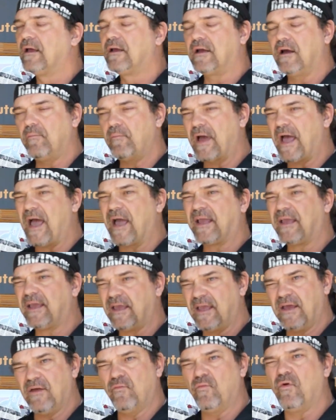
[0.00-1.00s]
come back
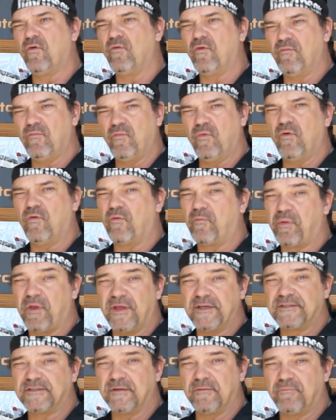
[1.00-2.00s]
and we'll
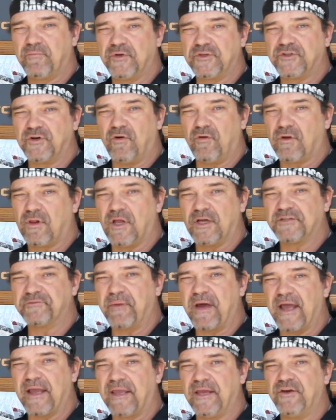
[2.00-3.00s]
put your old clutch
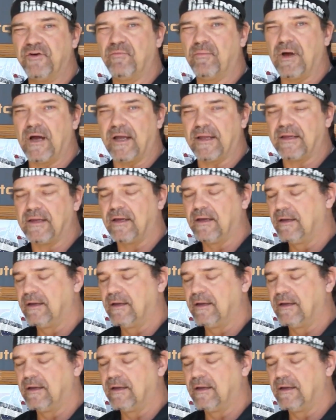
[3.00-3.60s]
back in your bike.